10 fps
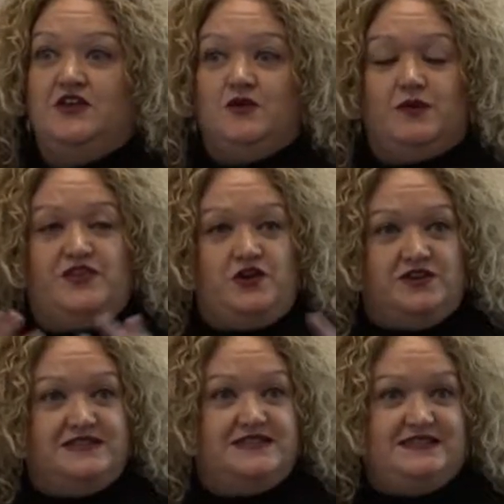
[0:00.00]
with
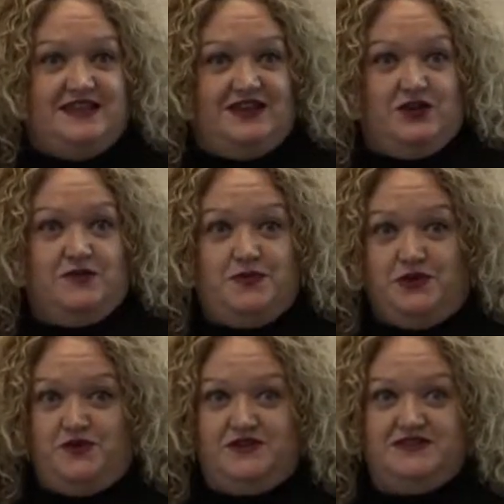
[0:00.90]
nurses sitting at
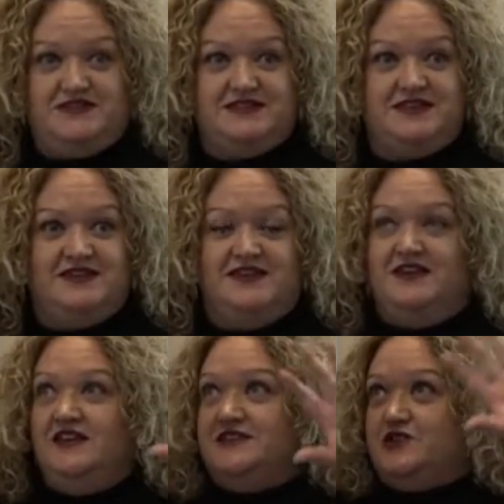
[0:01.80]
computers,
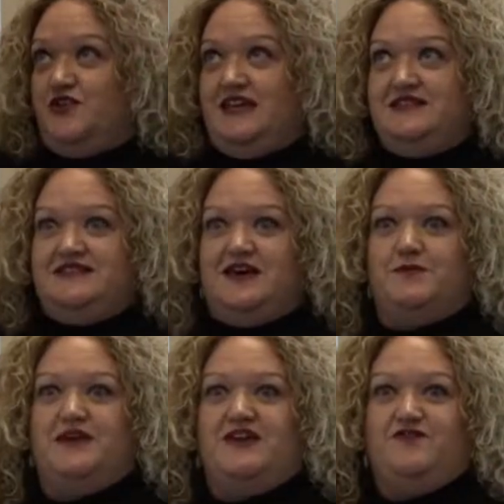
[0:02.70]
screens up
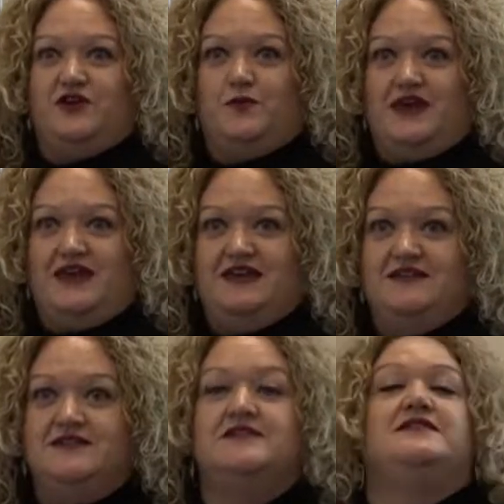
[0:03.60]
everywhere,
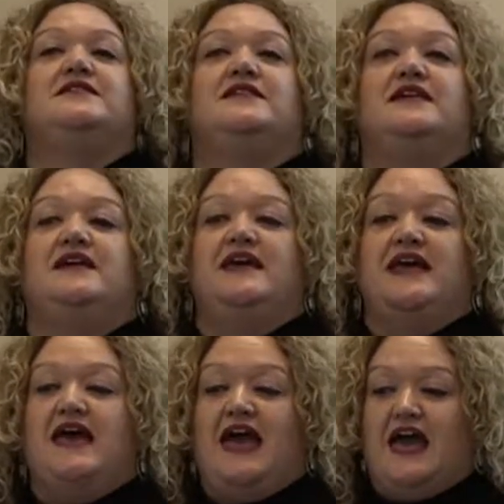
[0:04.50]

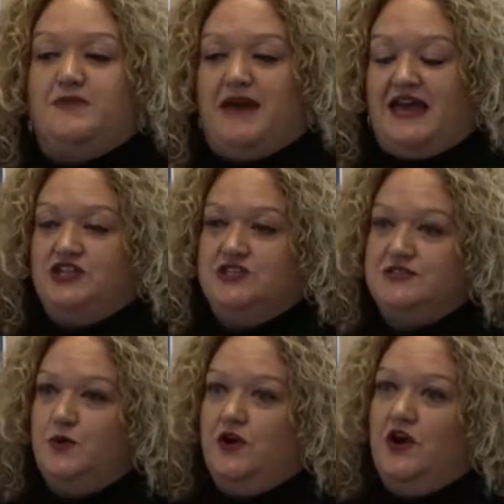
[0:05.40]
and
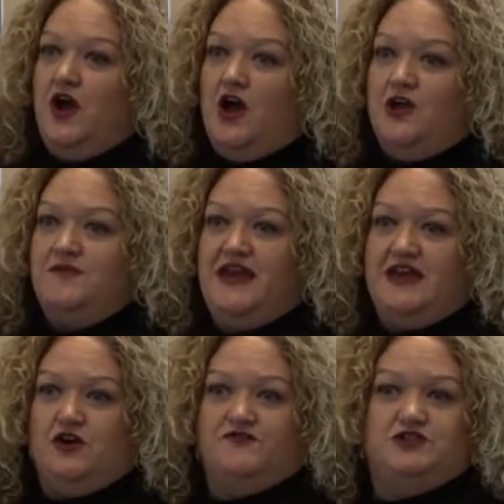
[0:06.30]
patients were at home. They
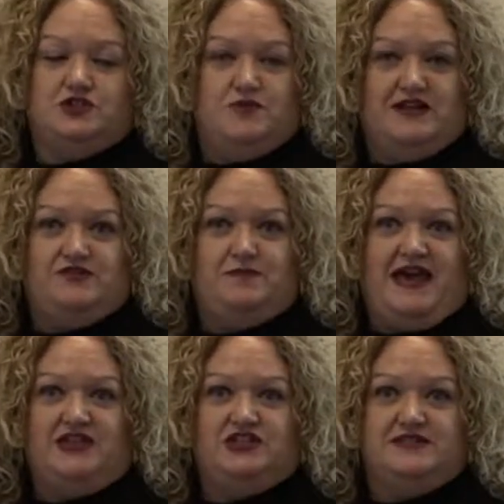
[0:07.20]
had over 200
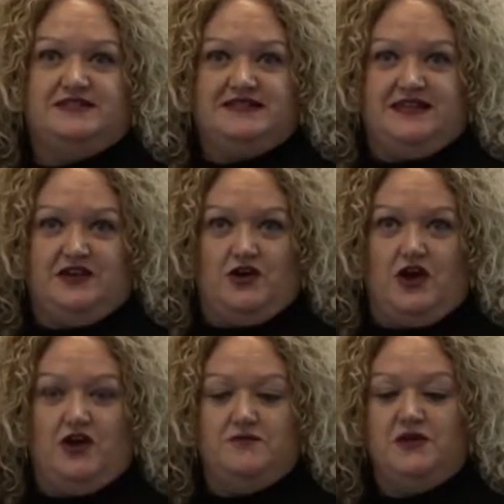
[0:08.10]
patients sitting at
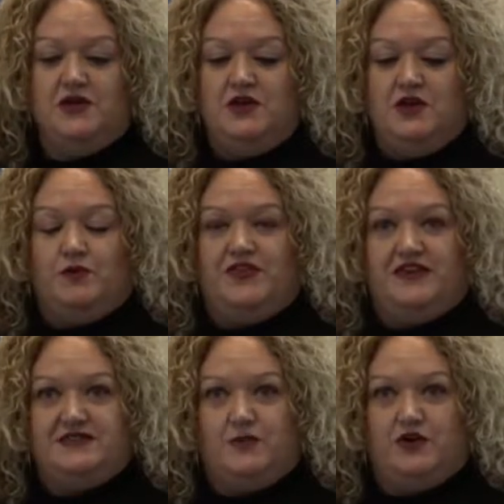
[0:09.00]
home with
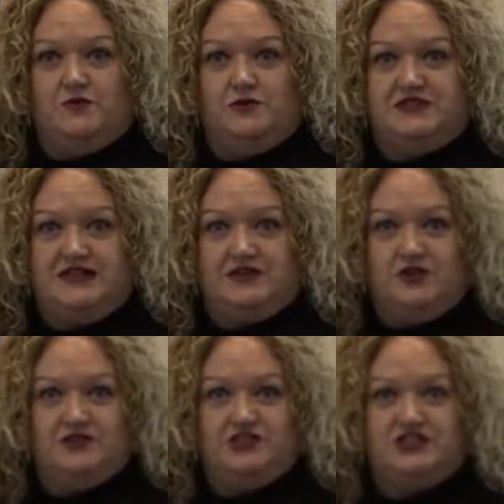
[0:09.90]
these wearable
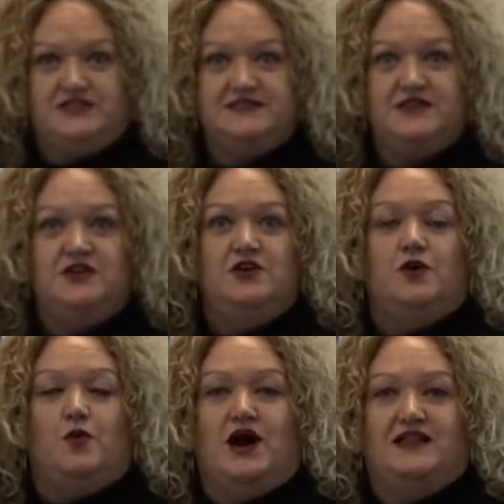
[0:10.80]
technologies,
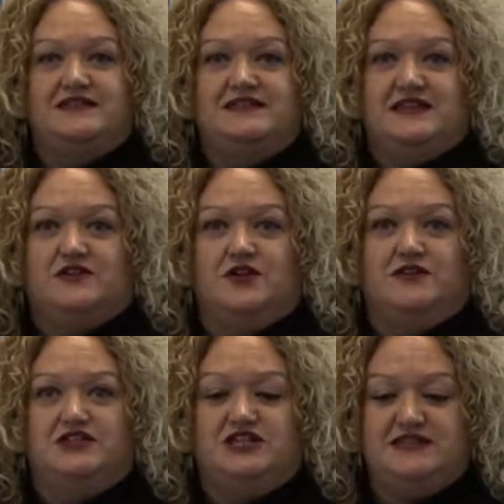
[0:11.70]
wireless
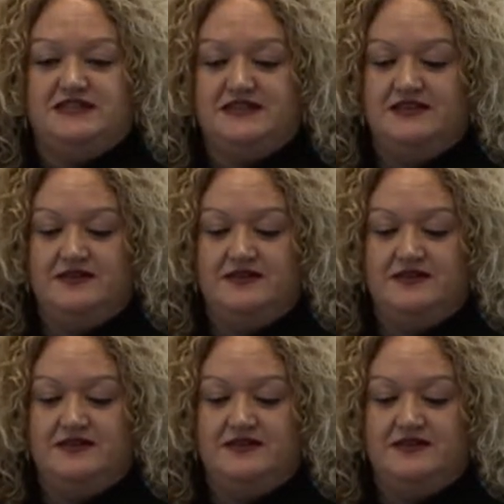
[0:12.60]
technologies.